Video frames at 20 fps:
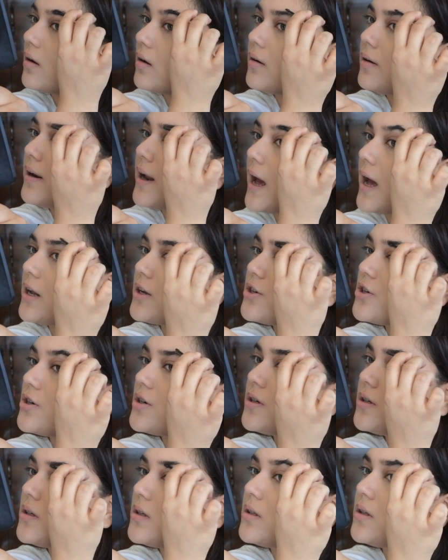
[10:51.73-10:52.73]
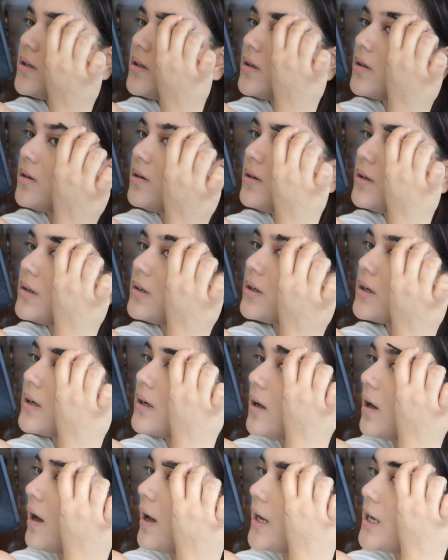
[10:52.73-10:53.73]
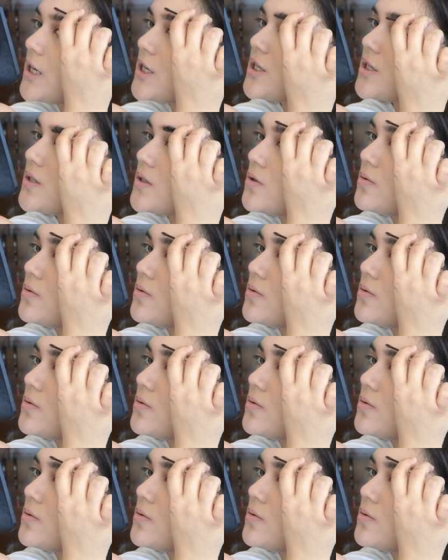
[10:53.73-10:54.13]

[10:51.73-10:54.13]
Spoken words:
natural look, I just